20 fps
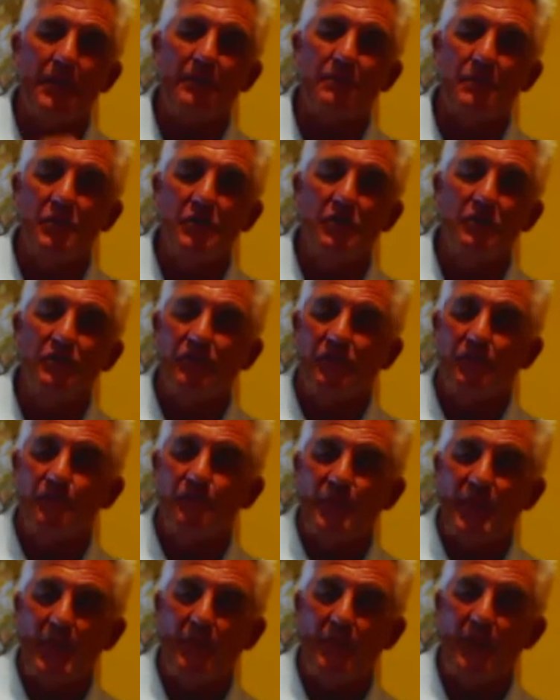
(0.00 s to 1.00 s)
a big move,
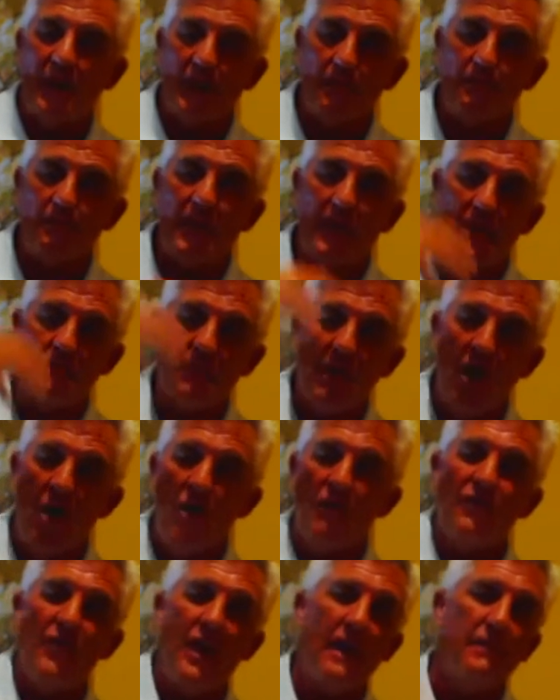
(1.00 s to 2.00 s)
and we're going to pick up the
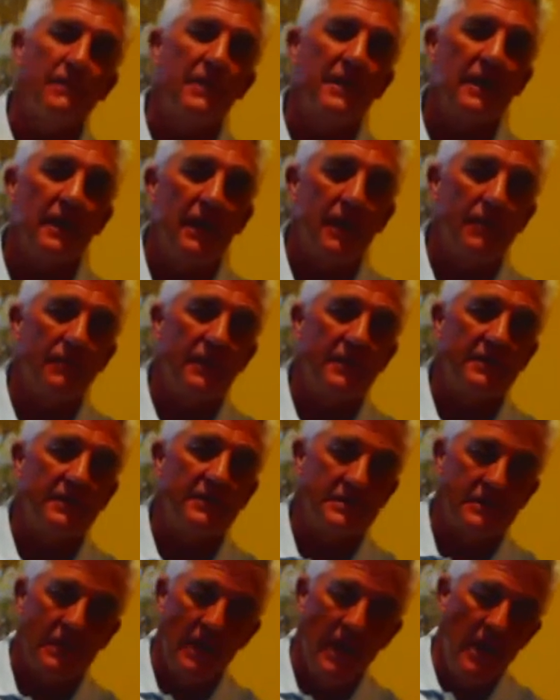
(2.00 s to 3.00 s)
whole family, and we
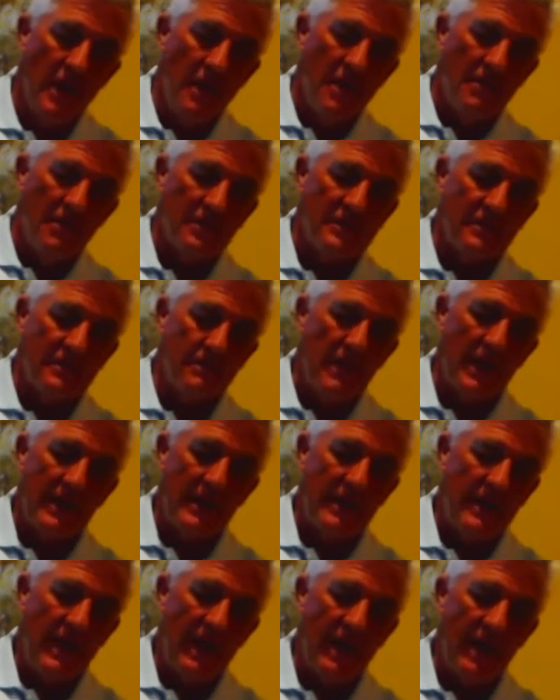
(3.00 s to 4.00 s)
just put some
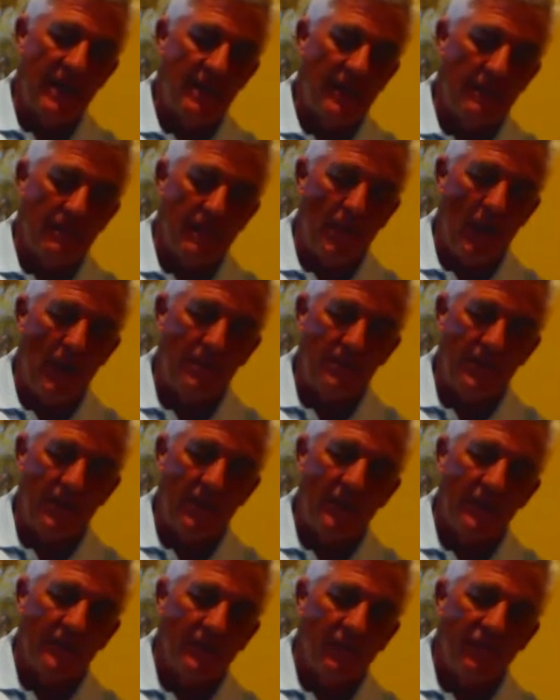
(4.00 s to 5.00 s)
money down on a
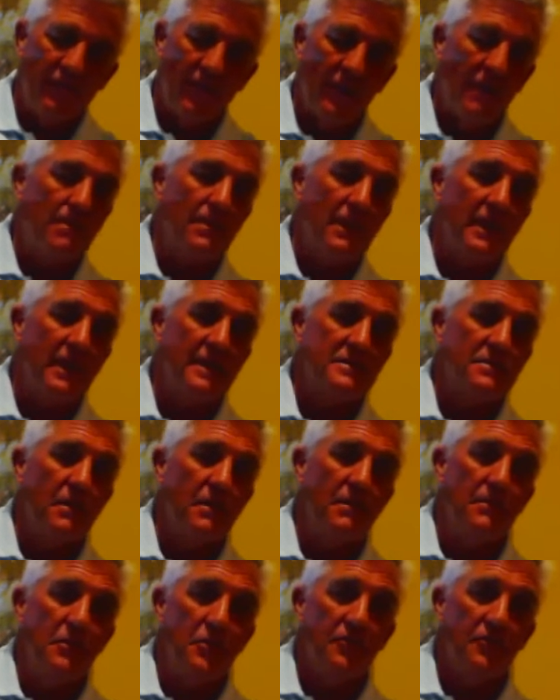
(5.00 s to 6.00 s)
property in the Philippines,
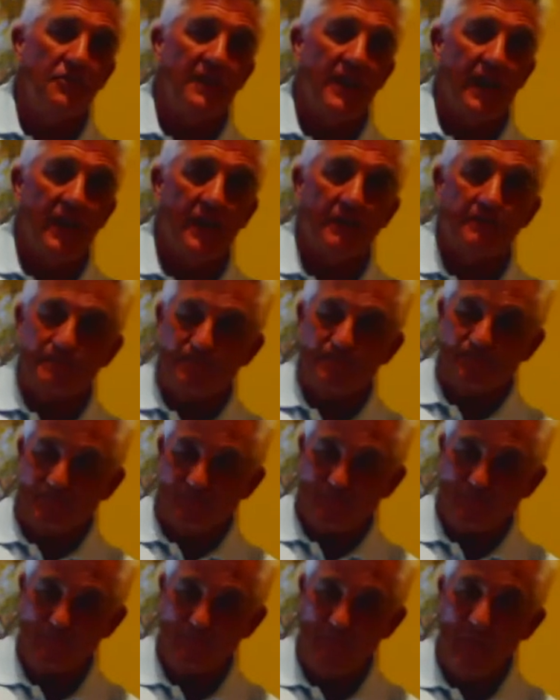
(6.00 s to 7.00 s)
and we're moving there.
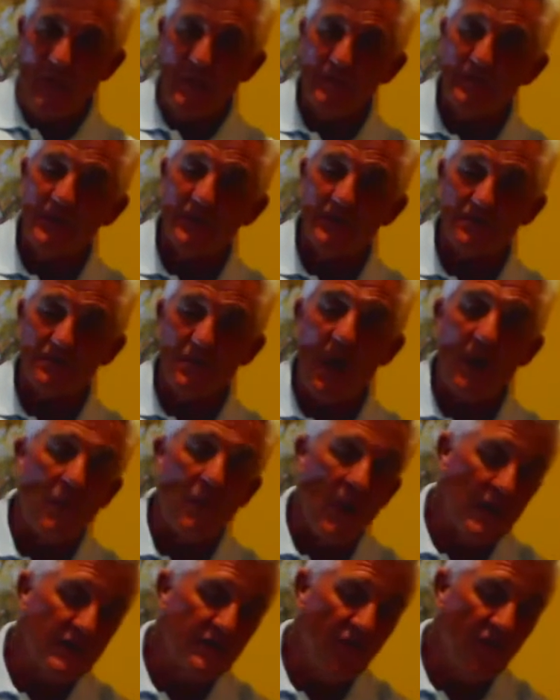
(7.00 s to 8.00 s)
Because my
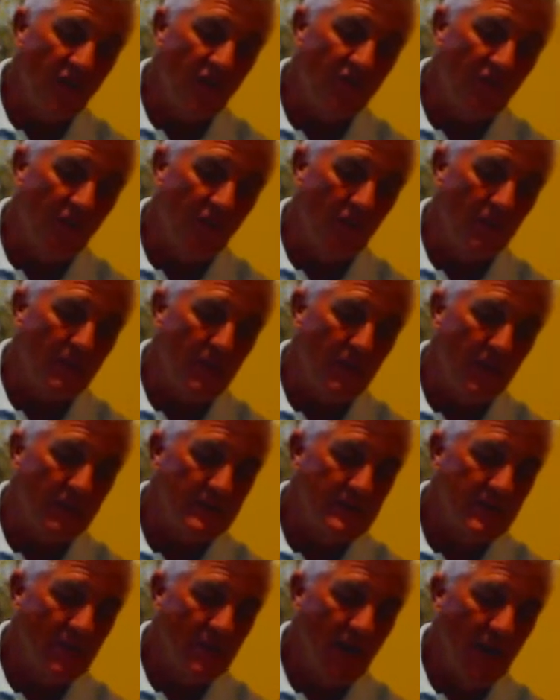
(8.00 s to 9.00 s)
wife's from the
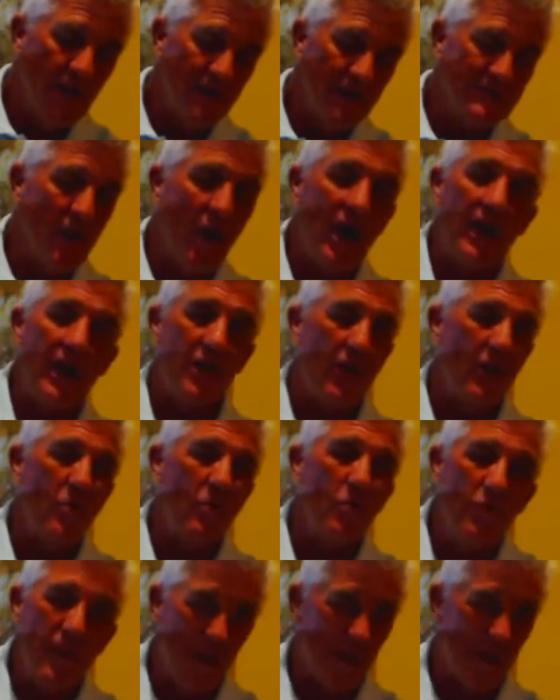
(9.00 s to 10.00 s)
Philippines. So I got
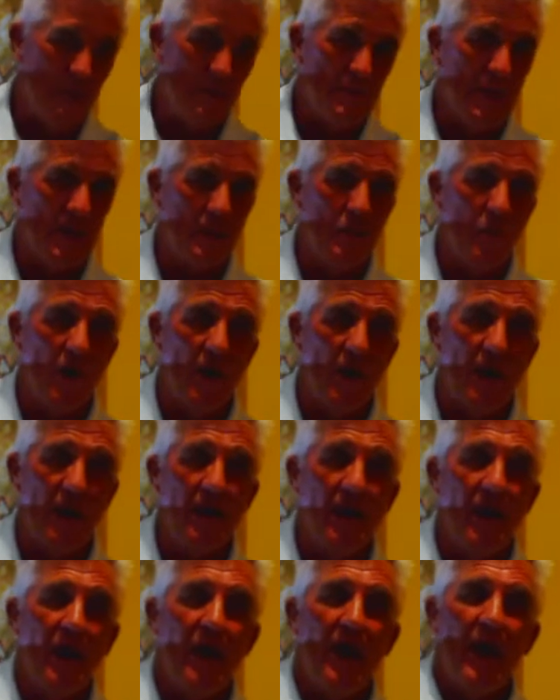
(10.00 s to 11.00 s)
a really big
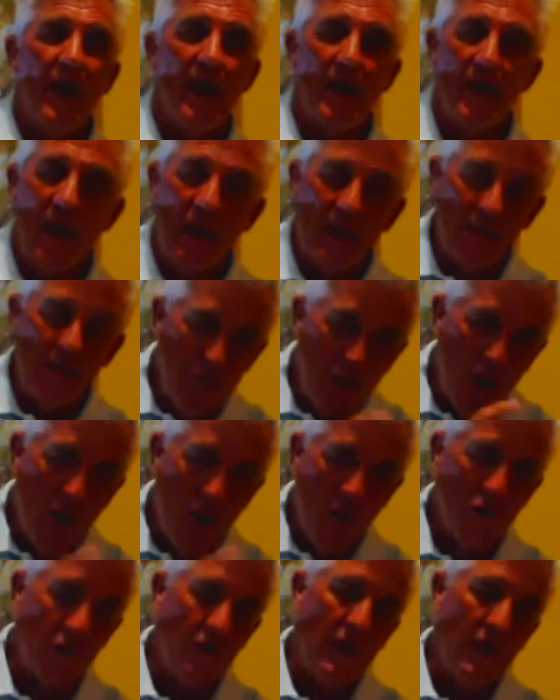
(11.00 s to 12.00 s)
why. And I
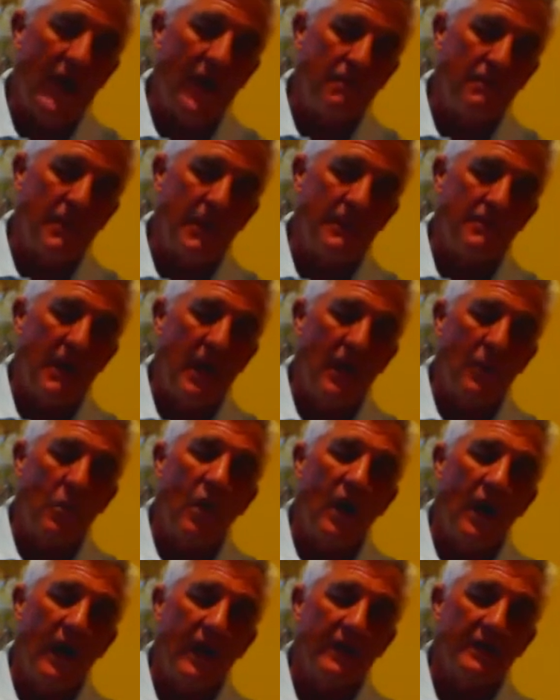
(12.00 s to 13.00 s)
know how big my
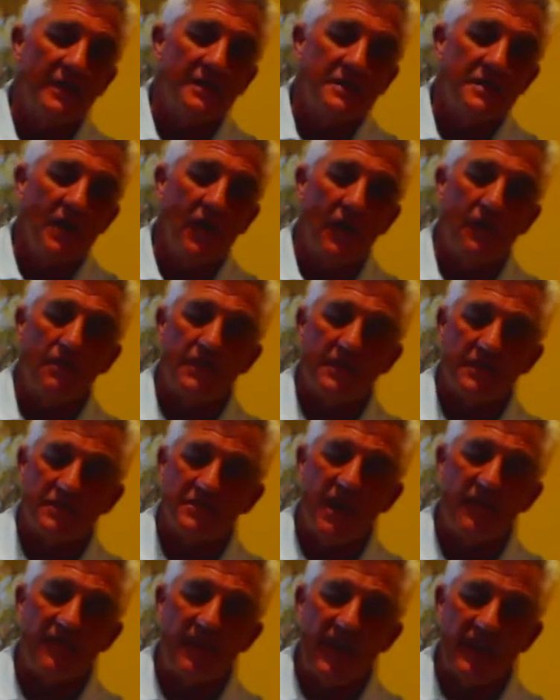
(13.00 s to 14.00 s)
why is,
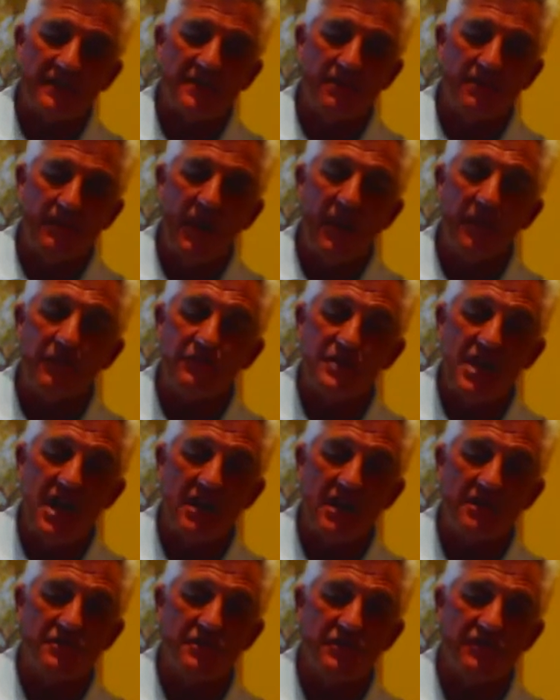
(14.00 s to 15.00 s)
because I've had some health
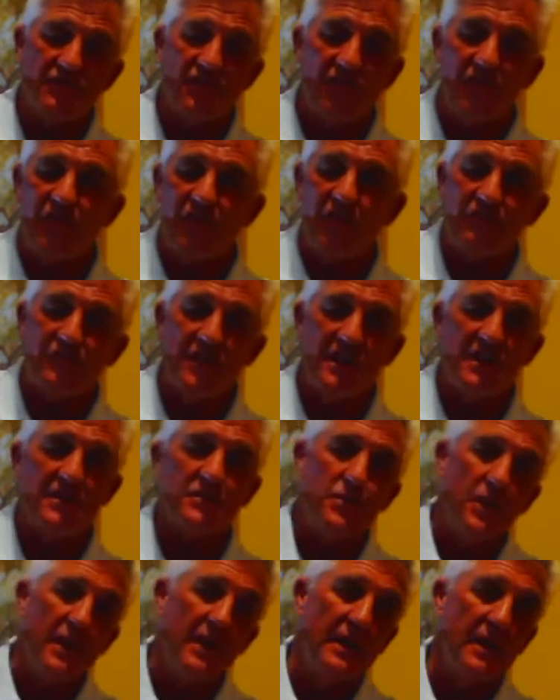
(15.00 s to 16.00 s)
challenges for
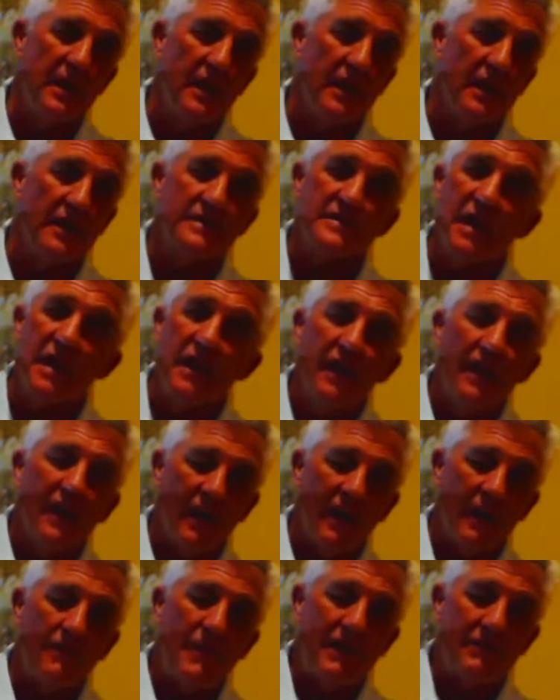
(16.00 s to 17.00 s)
15, 20 years,
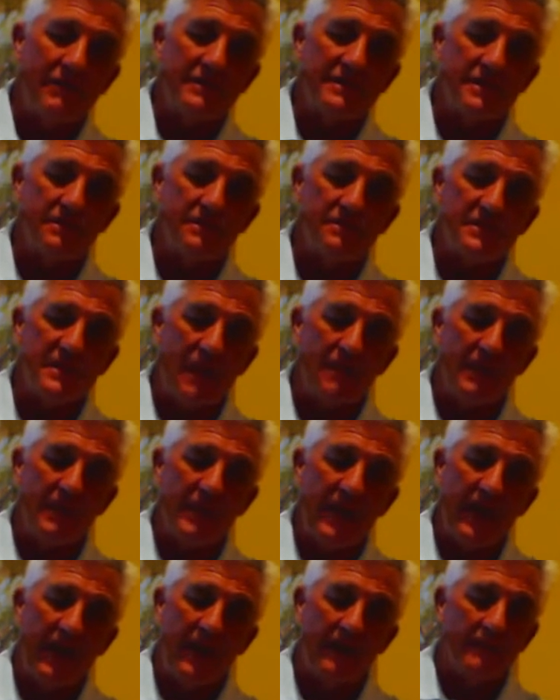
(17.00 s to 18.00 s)
and I'm having some
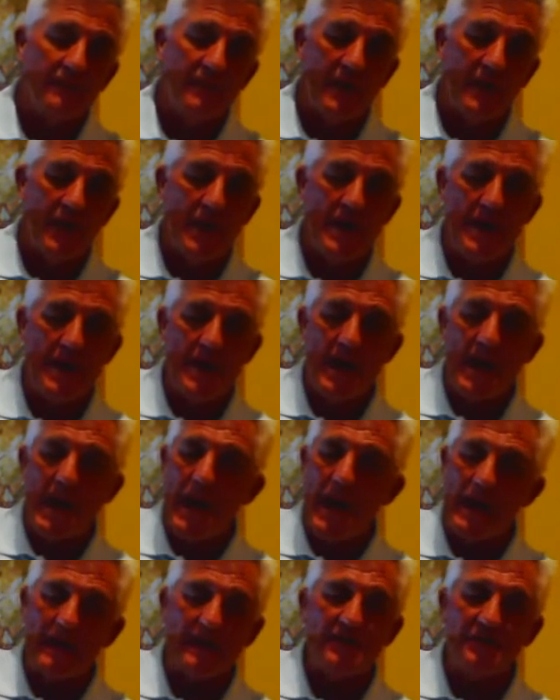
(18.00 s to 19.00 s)
again. And
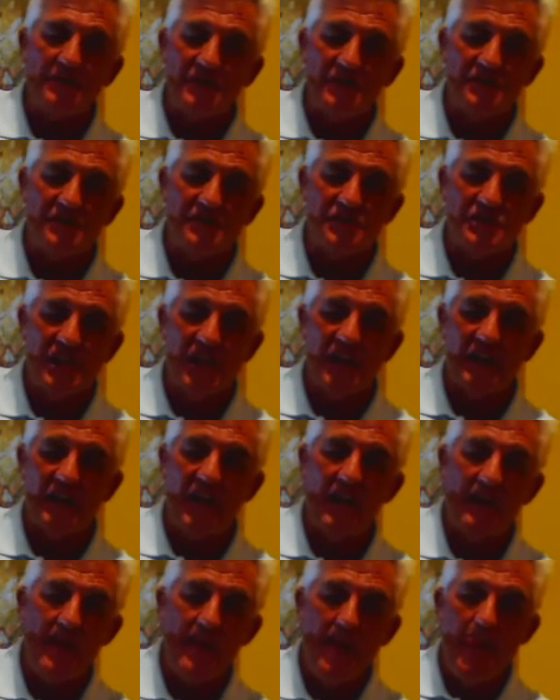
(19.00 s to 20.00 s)
I don't need to share
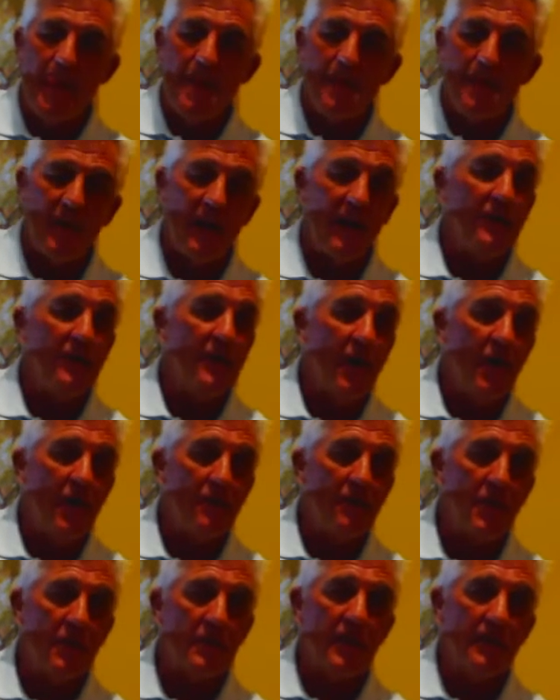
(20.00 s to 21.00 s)
that, but I know
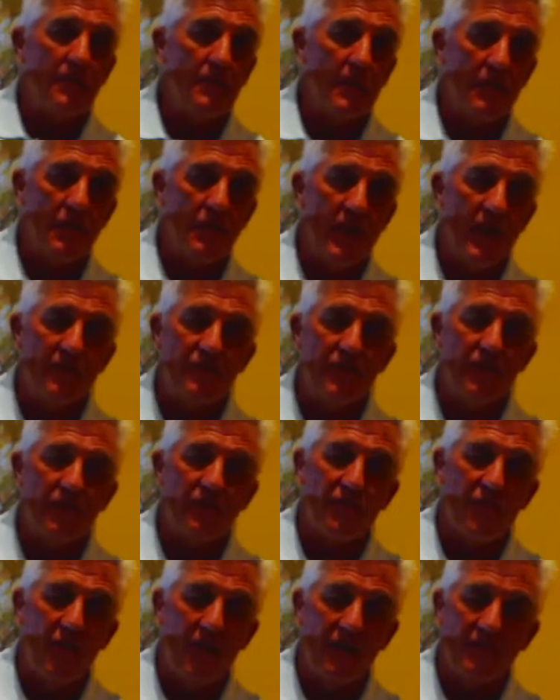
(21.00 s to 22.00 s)
I'm not going to be around
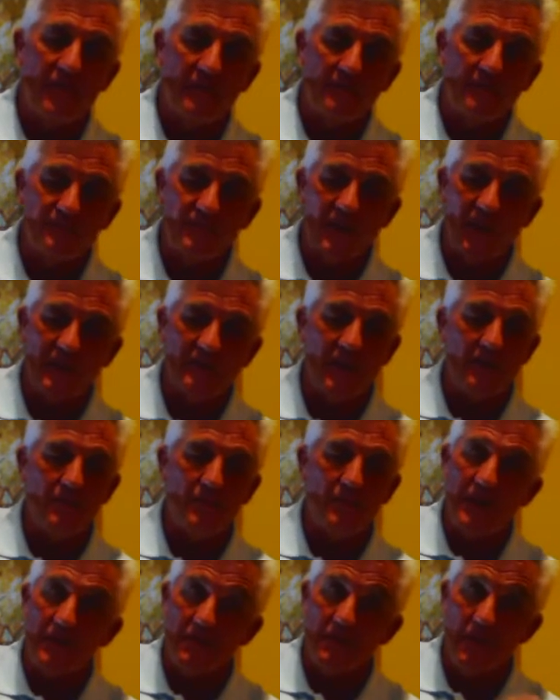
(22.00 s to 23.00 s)
for forever. That
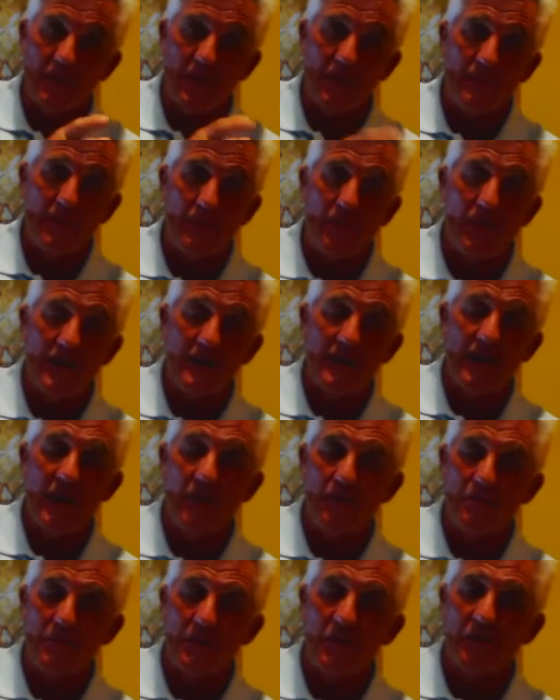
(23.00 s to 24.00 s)
doesn't mean I'm not going to be around to
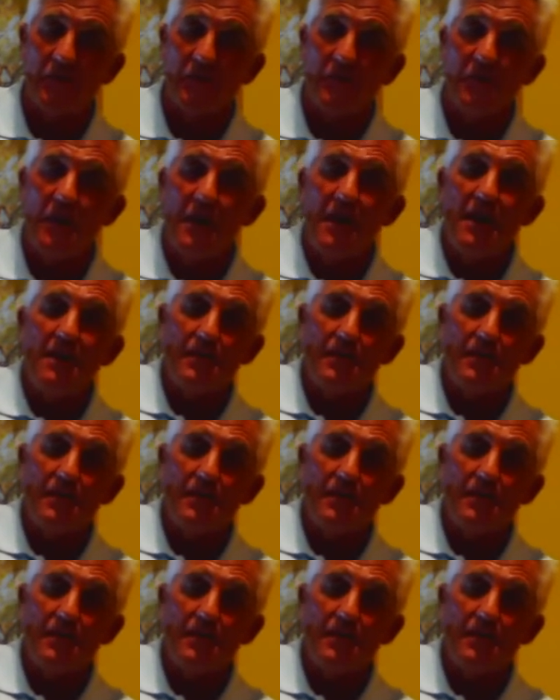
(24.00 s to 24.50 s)
help you.